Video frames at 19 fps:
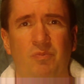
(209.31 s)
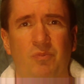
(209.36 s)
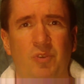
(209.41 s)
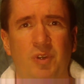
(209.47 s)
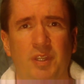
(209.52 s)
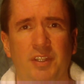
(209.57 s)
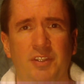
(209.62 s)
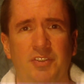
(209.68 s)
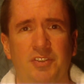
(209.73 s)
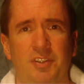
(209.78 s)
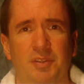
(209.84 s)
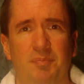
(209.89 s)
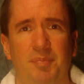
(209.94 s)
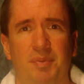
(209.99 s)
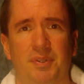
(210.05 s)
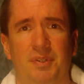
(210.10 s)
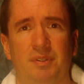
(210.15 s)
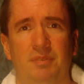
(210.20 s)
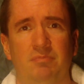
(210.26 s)
really
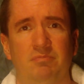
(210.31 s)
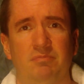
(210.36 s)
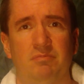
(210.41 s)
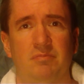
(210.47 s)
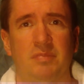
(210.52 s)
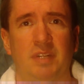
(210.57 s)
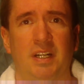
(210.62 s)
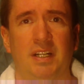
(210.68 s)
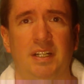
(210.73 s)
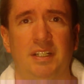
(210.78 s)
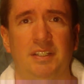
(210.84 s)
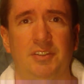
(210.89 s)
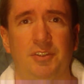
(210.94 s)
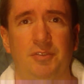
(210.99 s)
simple uh,